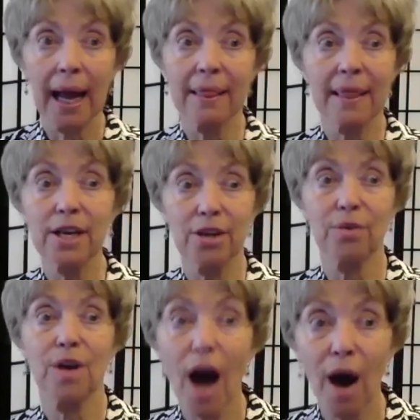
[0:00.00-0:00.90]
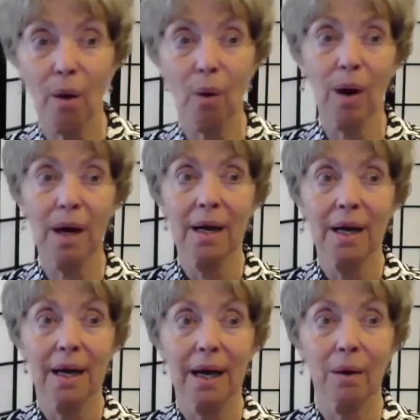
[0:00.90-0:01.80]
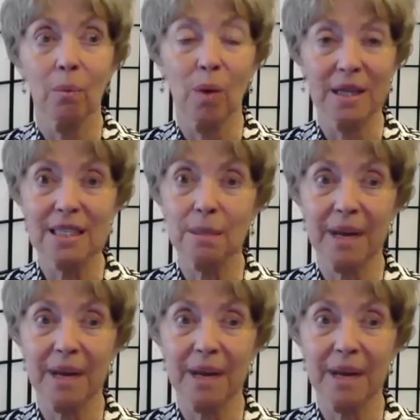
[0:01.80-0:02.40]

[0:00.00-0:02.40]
And then you know, once